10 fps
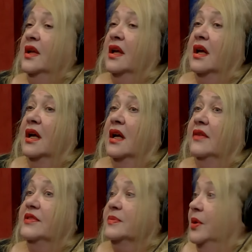
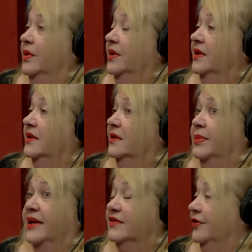I've spoken to
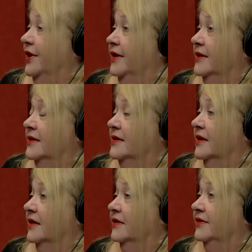best friends
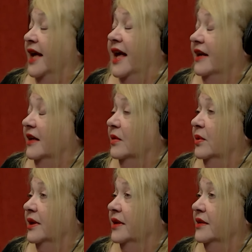of Addie
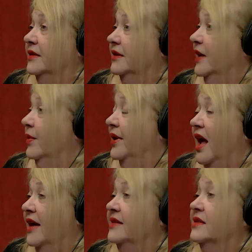when they were in
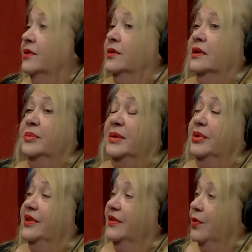high school and
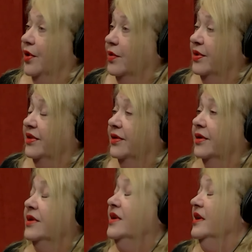people that have worked with her